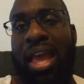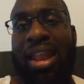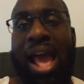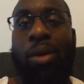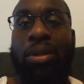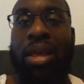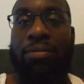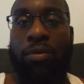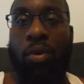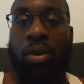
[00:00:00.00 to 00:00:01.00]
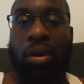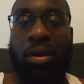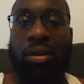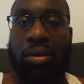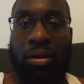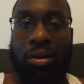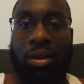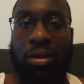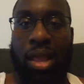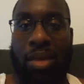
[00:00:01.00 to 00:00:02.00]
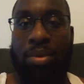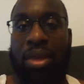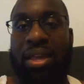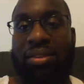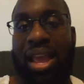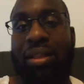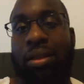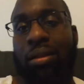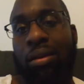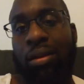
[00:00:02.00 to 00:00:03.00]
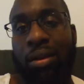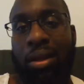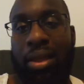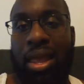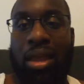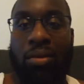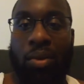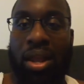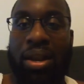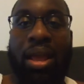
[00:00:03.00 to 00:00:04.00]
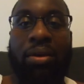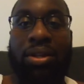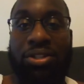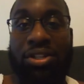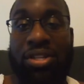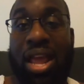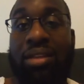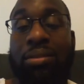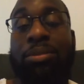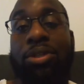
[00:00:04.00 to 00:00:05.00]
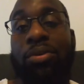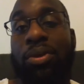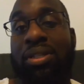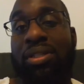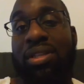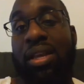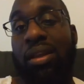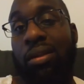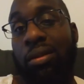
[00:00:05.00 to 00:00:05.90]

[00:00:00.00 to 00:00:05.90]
an outlet for NBA talent. And right now, that's just not something you're really seeing.